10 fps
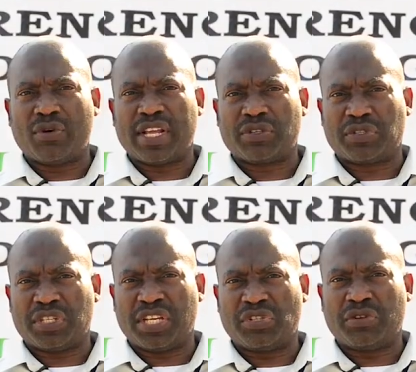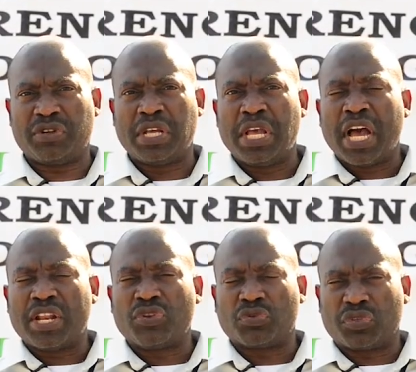own association,
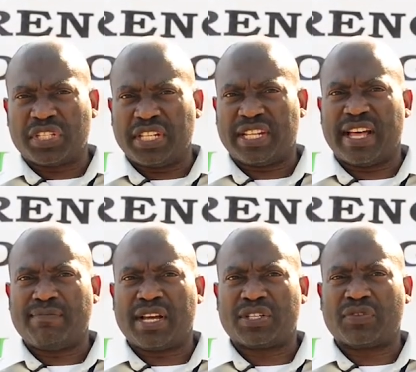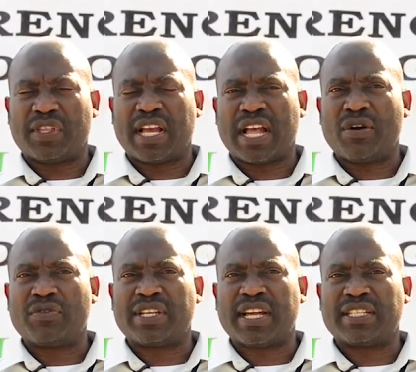and you could see the numbers of the
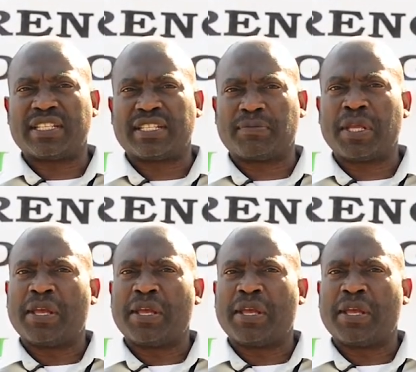accountants,